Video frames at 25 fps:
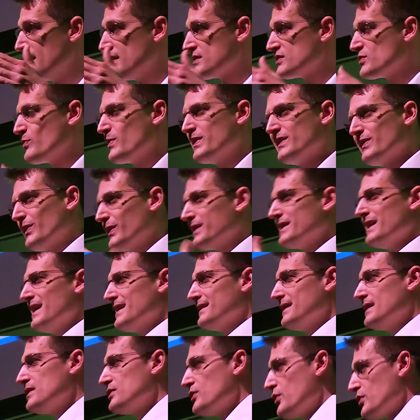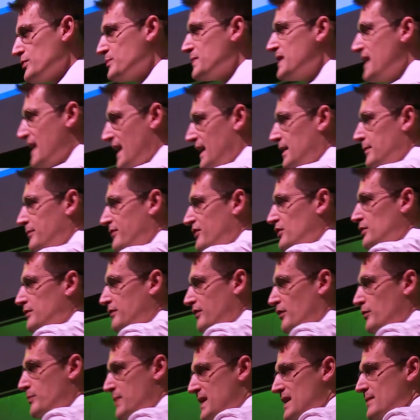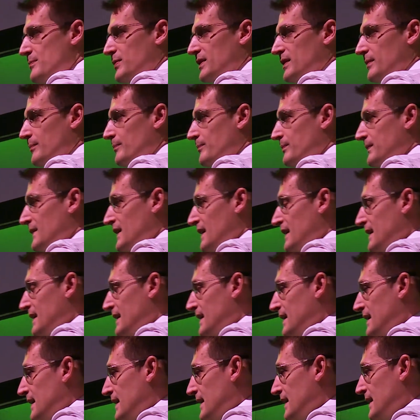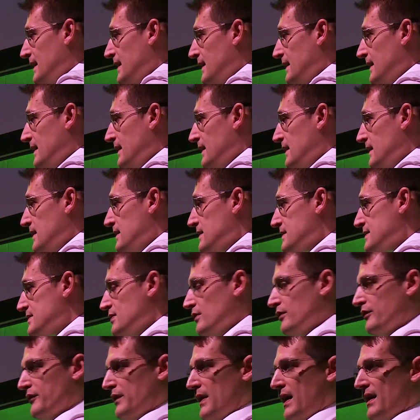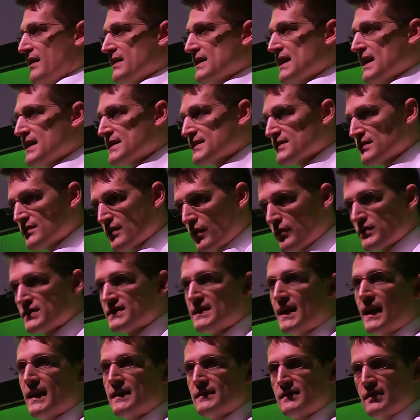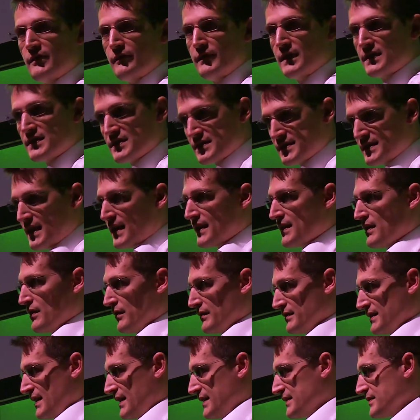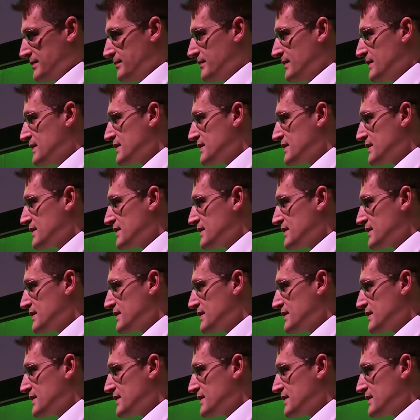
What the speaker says: So we thought that could be helpful for people. So far, there is no scientific study on that.